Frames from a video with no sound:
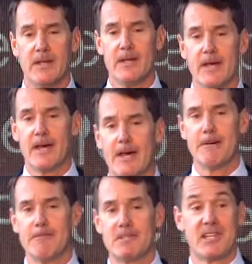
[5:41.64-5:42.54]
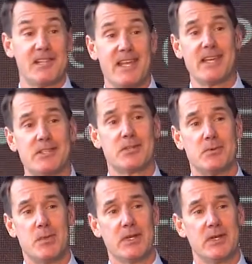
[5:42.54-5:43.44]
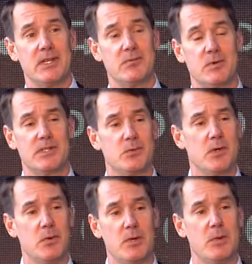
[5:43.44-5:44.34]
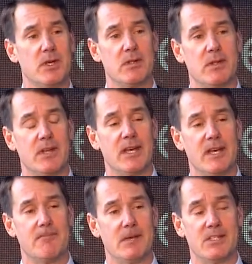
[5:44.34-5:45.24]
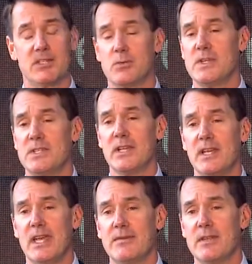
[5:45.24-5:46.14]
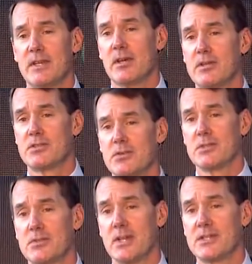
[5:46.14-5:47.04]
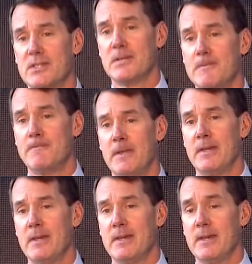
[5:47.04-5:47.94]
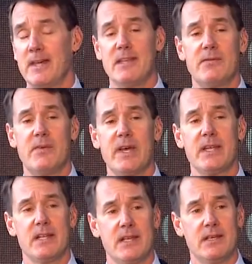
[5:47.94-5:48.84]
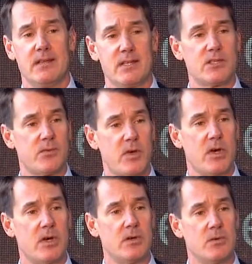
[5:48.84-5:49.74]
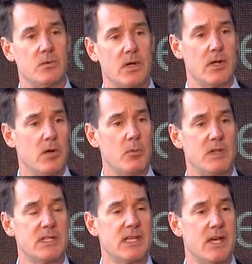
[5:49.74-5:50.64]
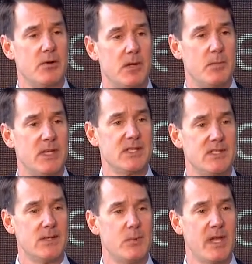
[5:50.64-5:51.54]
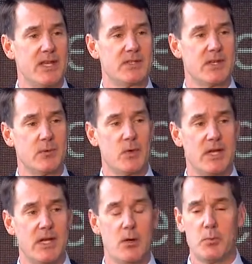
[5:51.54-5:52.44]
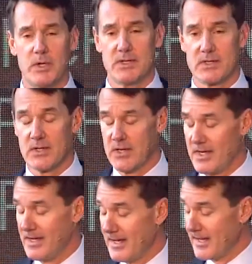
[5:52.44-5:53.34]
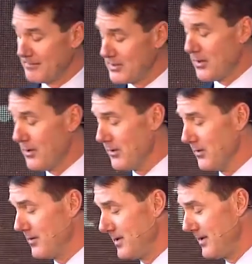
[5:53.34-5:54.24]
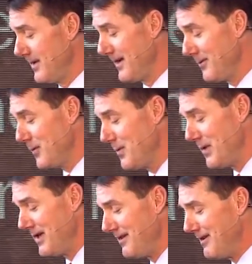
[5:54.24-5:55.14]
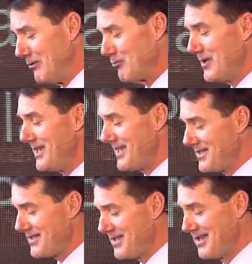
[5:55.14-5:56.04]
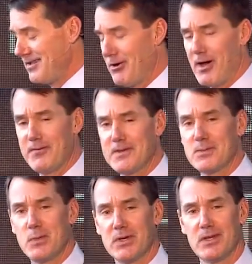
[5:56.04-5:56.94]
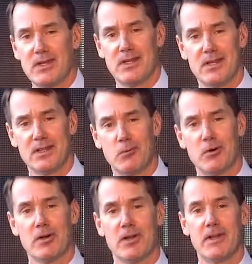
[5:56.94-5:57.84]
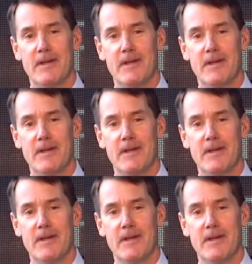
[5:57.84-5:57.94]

To the Lantern building, which we rebuilt and just recently gave to the Cultural Trust. And then finally, this fall, we're going to open the tower at PNC Plaza, and when it opens, I am told that it will be the greenest office building in the world.